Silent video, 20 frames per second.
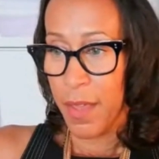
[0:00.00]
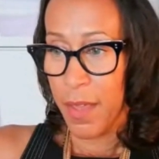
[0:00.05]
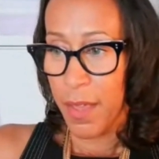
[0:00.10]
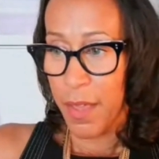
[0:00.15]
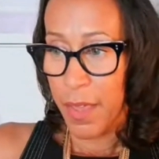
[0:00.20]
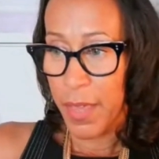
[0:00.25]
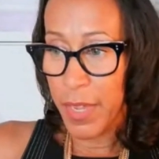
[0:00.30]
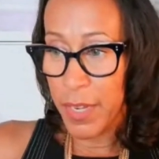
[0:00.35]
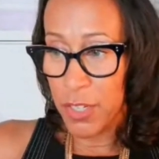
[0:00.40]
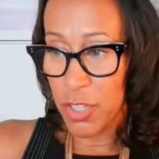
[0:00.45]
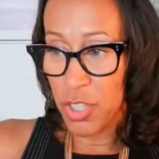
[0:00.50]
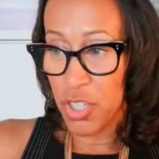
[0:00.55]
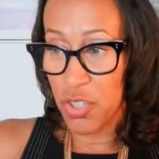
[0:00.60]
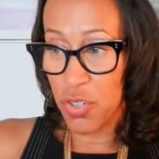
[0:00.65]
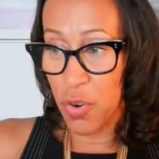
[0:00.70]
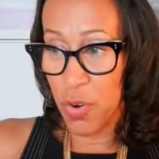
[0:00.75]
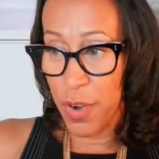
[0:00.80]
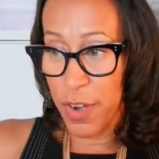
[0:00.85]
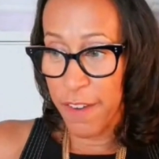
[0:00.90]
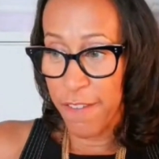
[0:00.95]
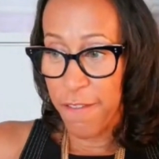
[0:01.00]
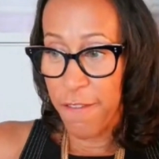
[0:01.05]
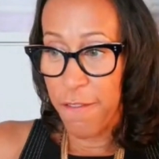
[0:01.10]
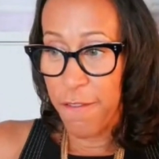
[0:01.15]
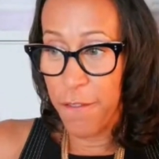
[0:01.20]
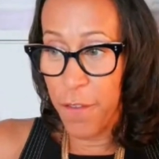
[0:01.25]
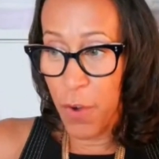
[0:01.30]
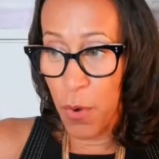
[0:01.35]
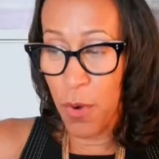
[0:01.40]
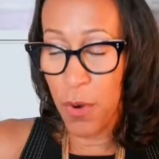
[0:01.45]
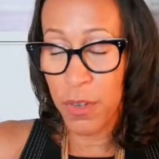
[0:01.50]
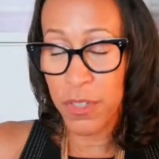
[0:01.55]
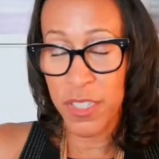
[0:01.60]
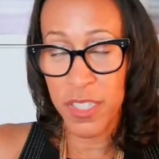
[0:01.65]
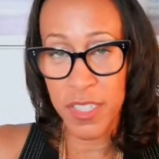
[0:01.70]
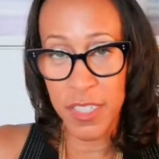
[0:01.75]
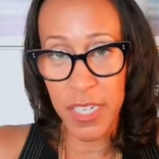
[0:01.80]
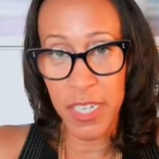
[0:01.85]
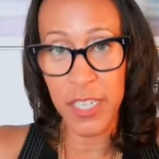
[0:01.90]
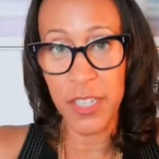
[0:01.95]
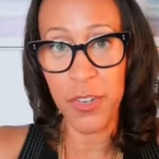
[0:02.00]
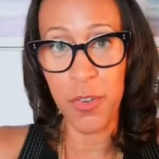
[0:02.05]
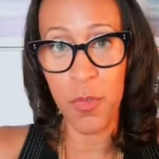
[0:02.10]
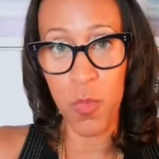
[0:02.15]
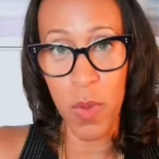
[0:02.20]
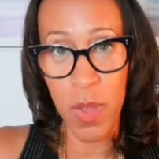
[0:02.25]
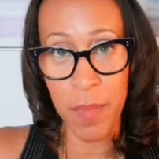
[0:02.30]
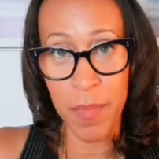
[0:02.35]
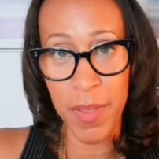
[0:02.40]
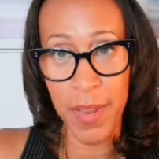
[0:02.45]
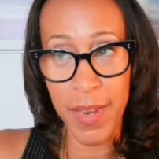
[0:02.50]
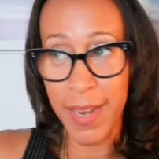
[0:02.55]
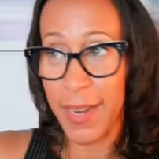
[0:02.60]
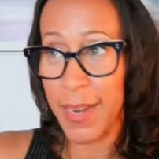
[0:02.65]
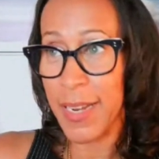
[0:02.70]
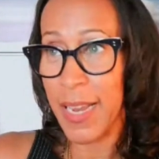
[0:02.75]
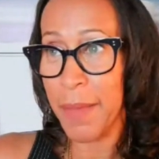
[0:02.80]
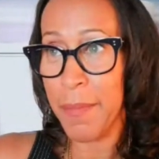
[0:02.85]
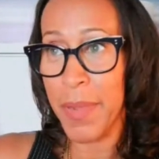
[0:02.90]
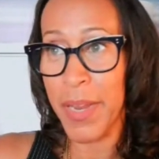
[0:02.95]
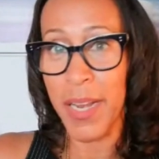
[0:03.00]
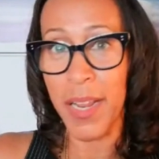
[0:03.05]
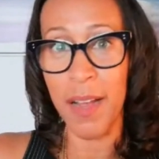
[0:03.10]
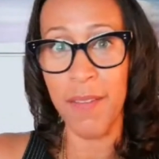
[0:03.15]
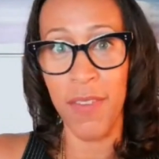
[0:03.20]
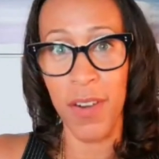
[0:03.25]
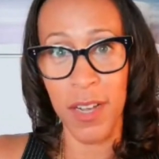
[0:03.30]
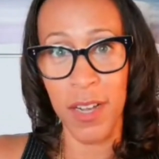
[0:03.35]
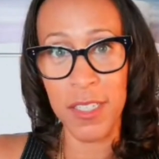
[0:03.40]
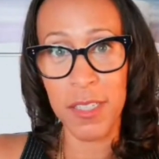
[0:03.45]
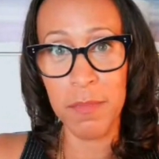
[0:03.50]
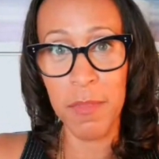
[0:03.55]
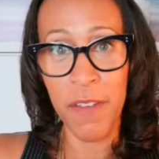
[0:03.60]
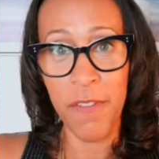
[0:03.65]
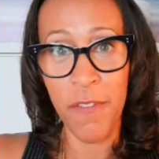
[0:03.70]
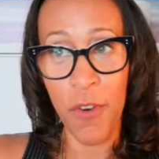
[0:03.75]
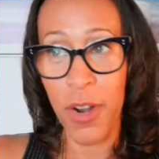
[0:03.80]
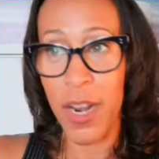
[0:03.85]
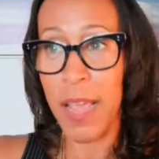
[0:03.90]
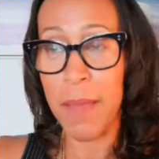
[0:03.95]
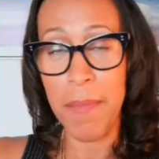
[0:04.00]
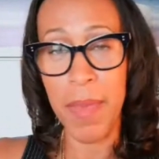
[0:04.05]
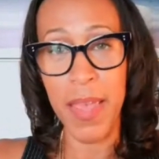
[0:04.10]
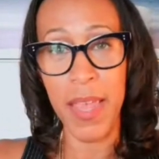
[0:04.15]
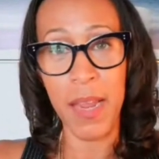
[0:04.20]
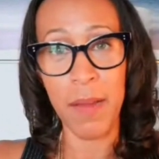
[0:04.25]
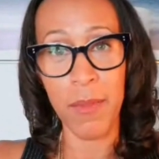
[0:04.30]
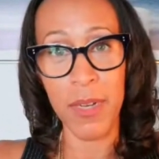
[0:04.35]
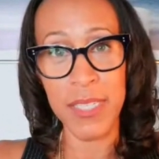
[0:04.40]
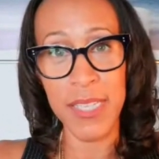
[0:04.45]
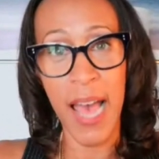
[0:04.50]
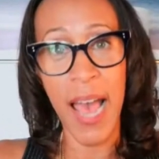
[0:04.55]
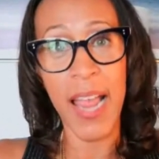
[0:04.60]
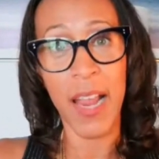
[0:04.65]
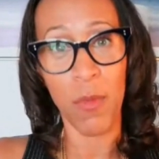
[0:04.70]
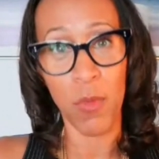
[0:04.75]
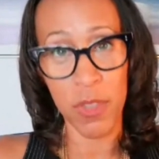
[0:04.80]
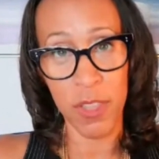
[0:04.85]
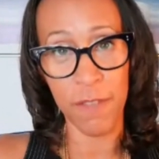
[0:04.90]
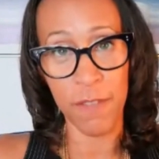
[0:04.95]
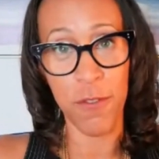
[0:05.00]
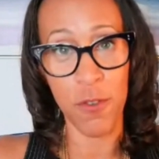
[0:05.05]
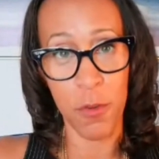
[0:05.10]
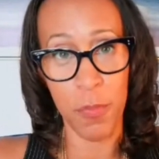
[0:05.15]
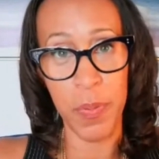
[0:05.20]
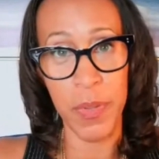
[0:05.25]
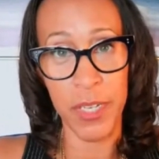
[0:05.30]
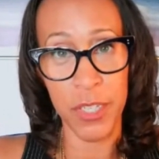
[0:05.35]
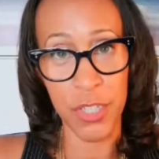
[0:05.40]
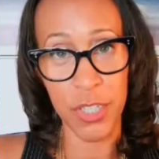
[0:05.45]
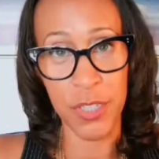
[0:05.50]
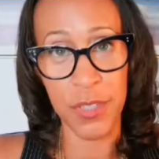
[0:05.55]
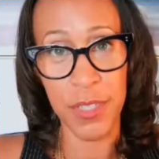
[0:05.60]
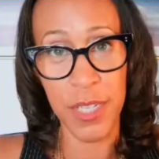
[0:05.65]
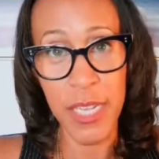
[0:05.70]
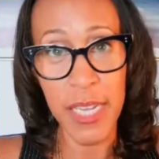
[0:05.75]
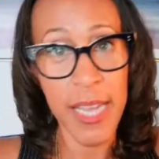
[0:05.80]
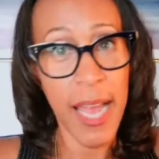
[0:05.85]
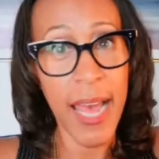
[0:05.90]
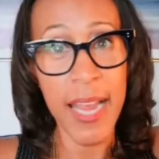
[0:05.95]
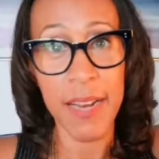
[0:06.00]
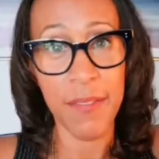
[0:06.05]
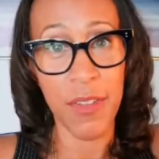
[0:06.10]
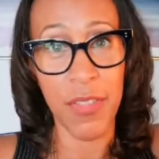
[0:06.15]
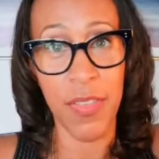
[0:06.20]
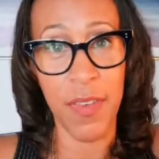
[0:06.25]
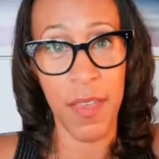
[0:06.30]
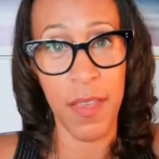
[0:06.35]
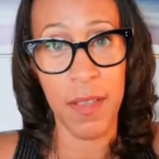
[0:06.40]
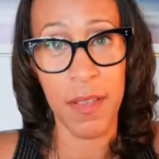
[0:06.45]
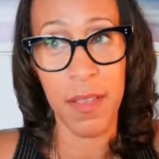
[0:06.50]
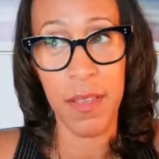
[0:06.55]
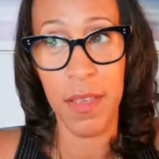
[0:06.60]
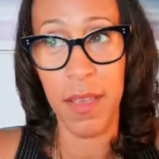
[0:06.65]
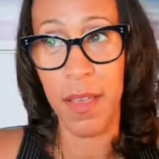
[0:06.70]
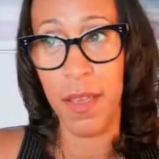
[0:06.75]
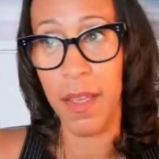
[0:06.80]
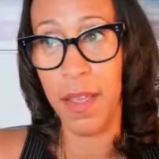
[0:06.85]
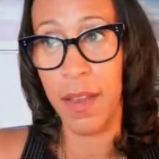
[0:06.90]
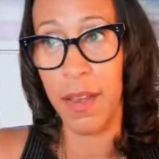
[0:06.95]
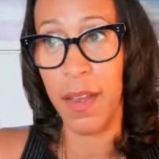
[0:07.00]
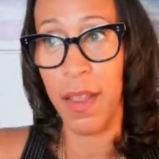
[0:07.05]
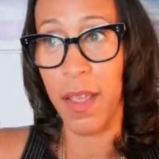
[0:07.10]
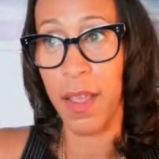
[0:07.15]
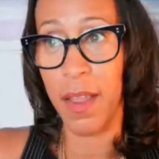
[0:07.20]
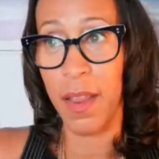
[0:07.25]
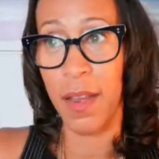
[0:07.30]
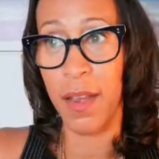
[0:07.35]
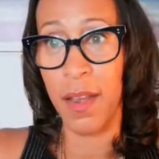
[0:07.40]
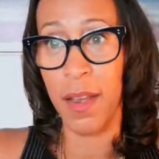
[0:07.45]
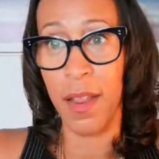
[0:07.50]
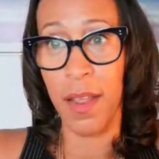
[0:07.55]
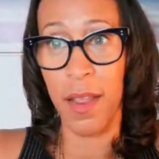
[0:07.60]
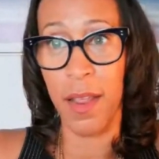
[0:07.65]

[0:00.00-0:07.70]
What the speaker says: He destroyed 4 senior women. It ain't that many of us. Before they made him retire with a full pension. He got everything. And I